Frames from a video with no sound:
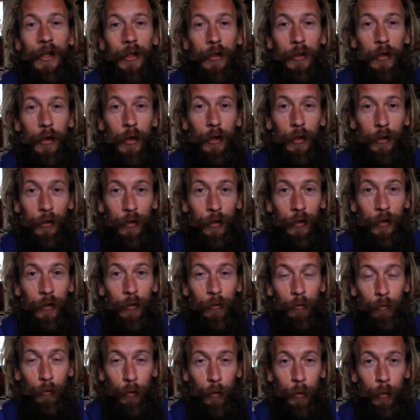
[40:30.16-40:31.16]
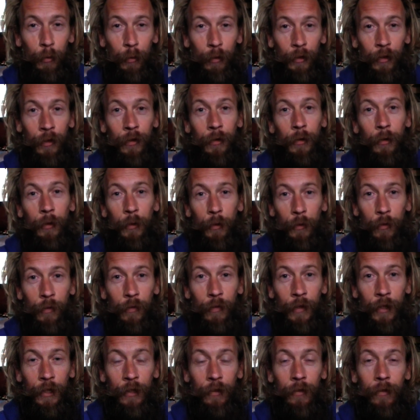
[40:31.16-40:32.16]
a God ruled
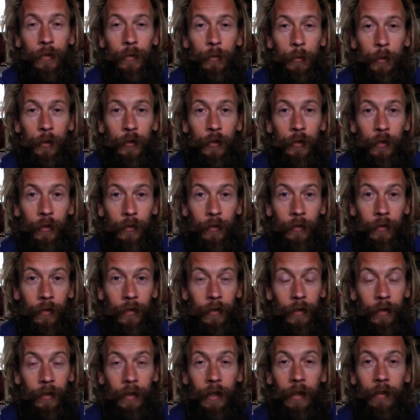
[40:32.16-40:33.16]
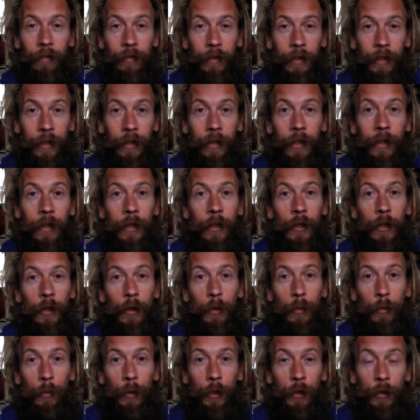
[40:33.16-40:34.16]
universe which is loving
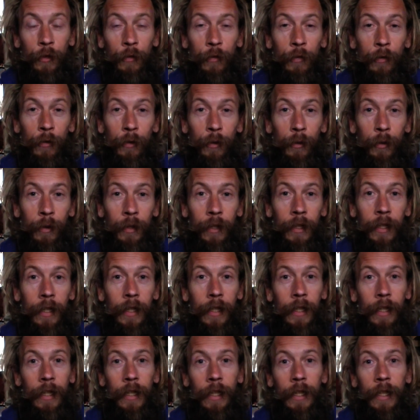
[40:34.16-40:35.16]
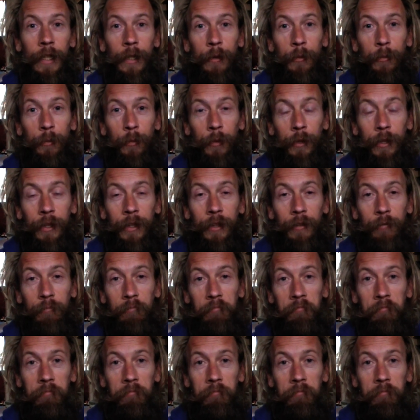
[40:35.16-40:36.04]
and wonderful. And we